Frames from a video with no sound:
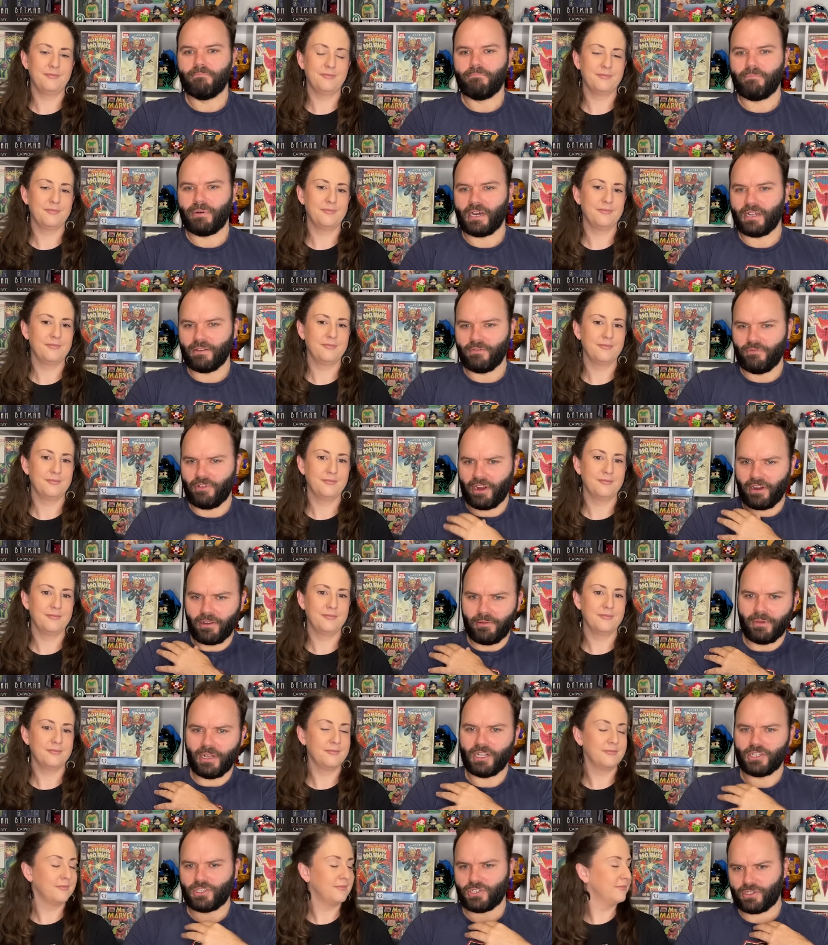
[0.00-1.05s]
Speaker 1: but very
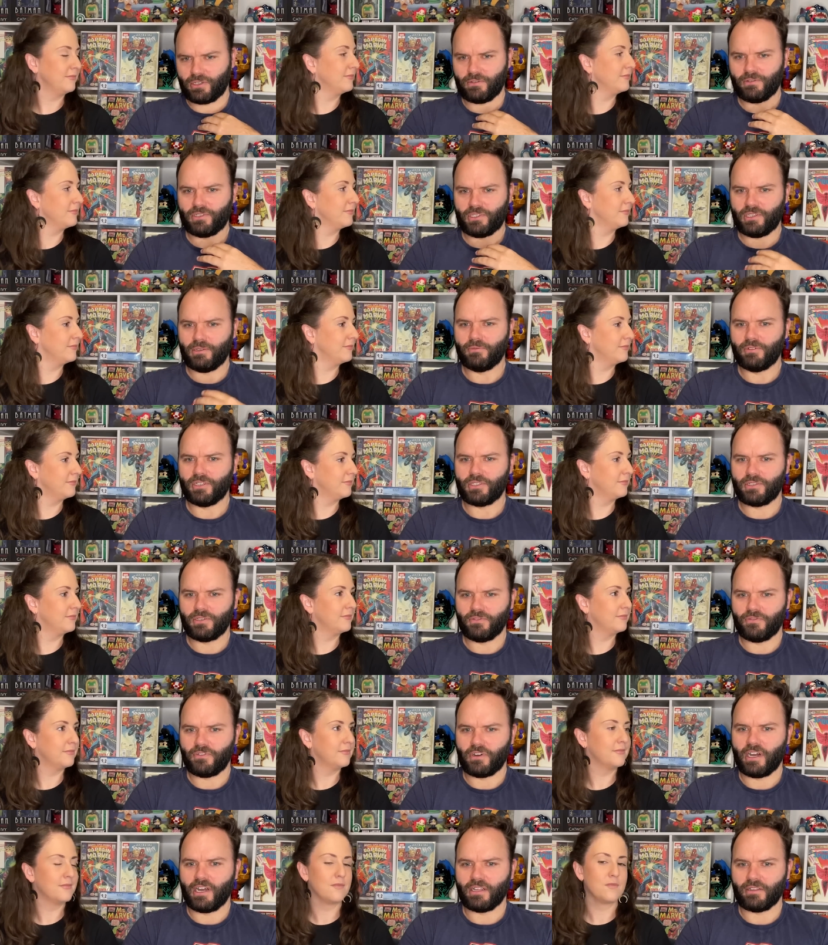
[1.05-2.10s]
much similar to
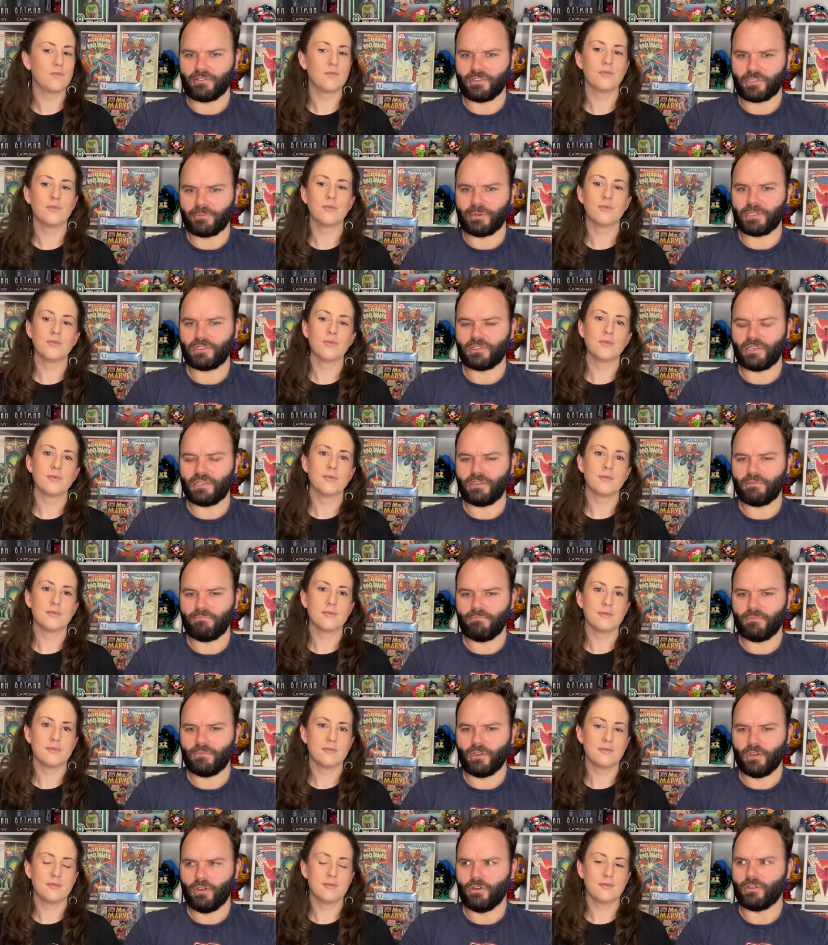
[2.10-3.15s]
Phyla, especially
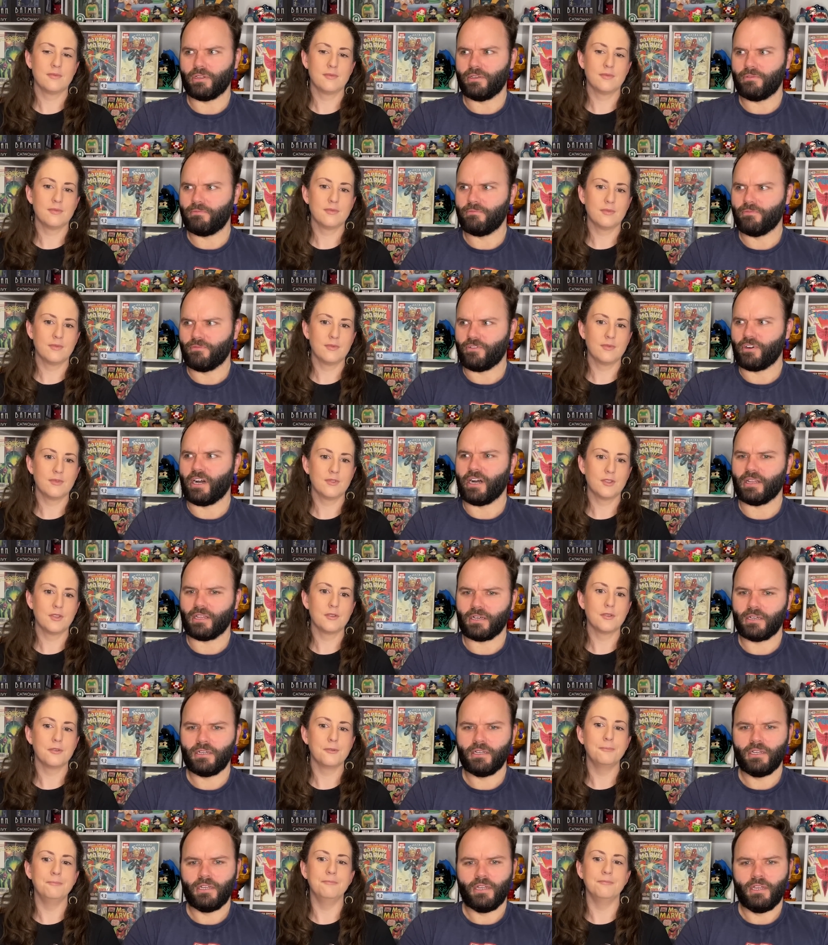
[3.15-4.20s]
early Phyla.
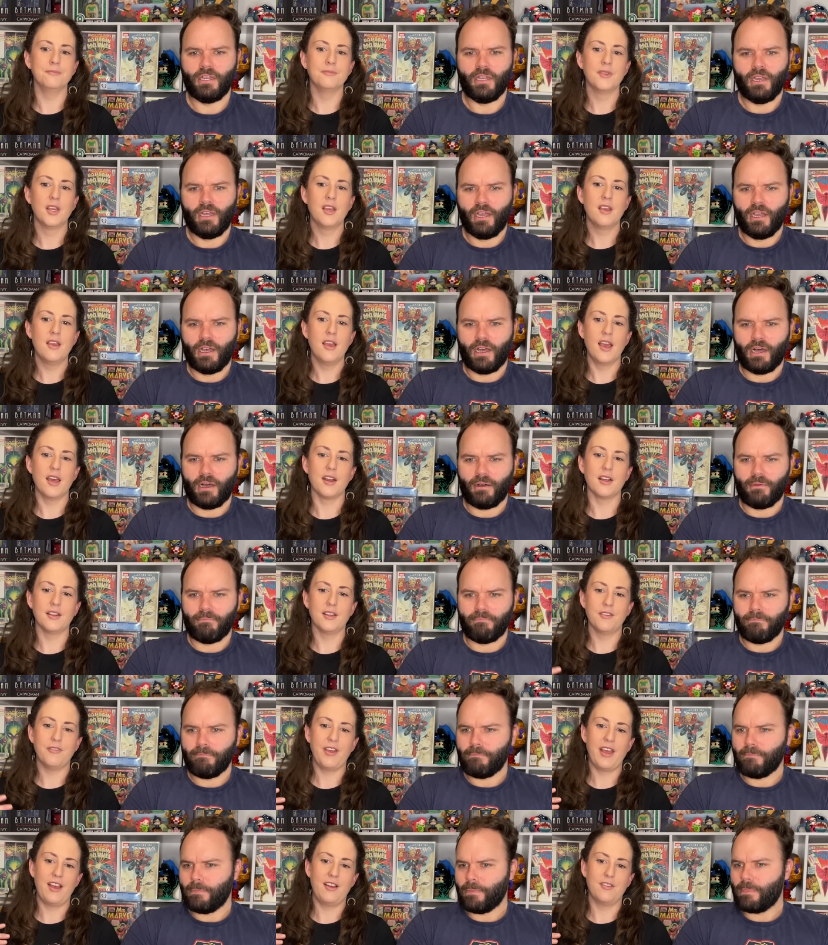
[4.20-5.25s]
Mm. And um, I
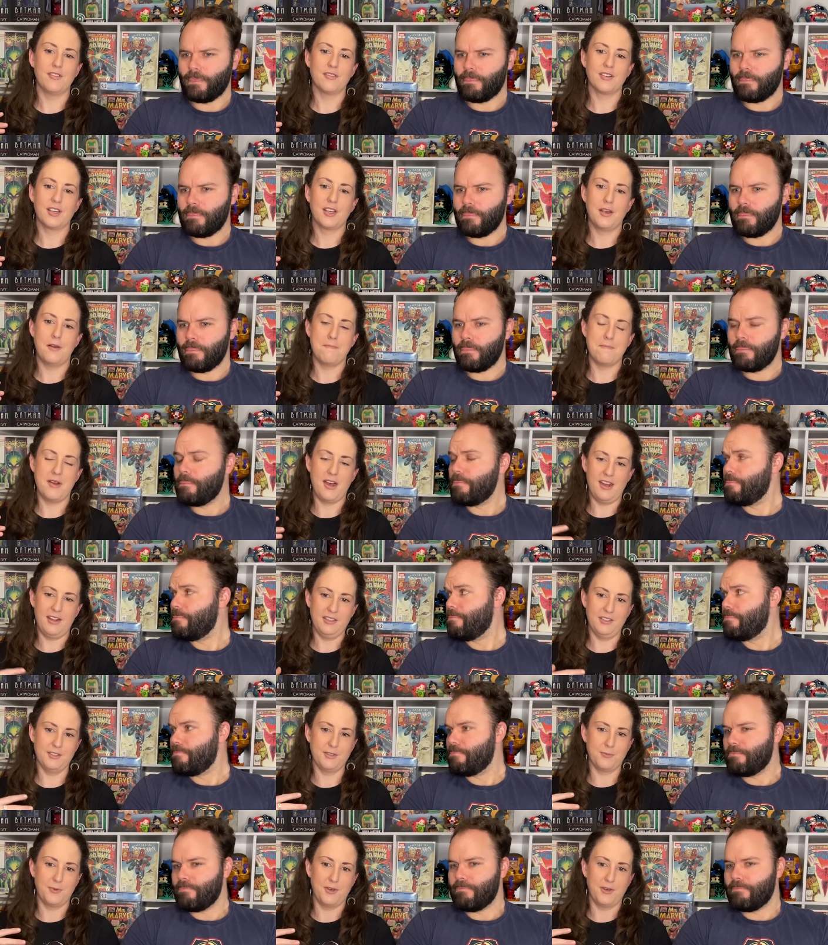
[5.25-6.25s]
love
Speaker 2: how Kamala's